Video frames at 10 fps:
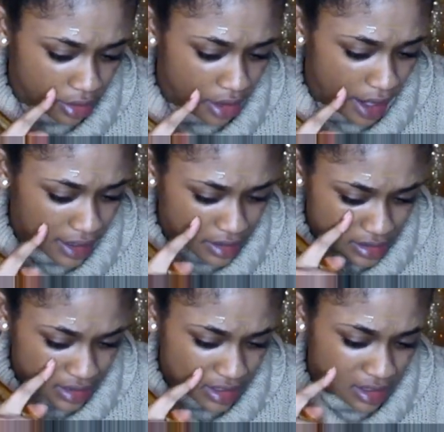that I can
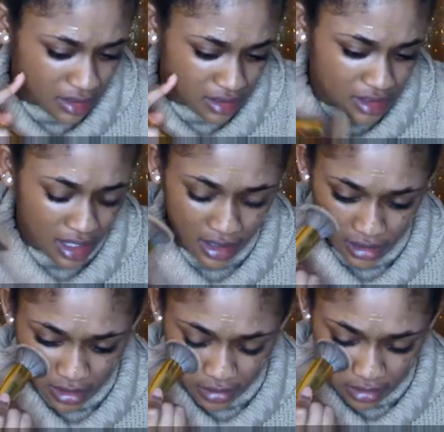see, I
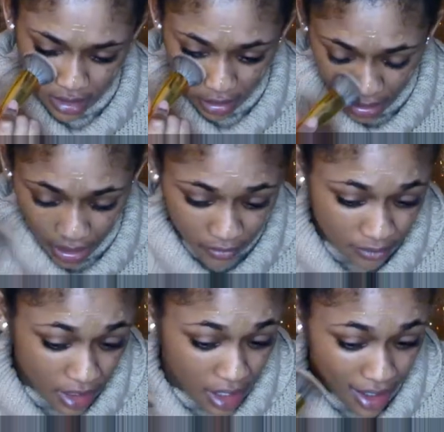can still see a lot of
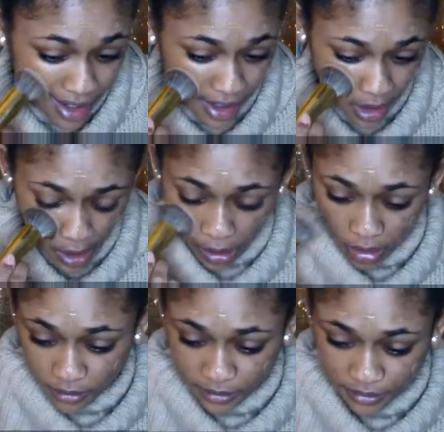my
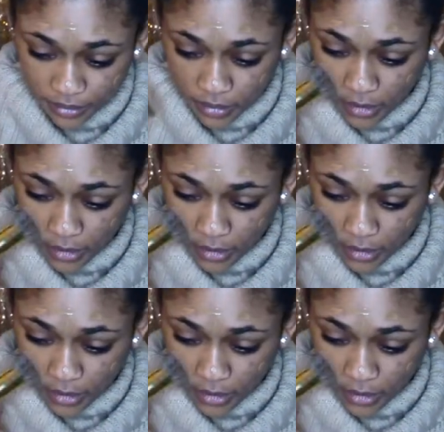um,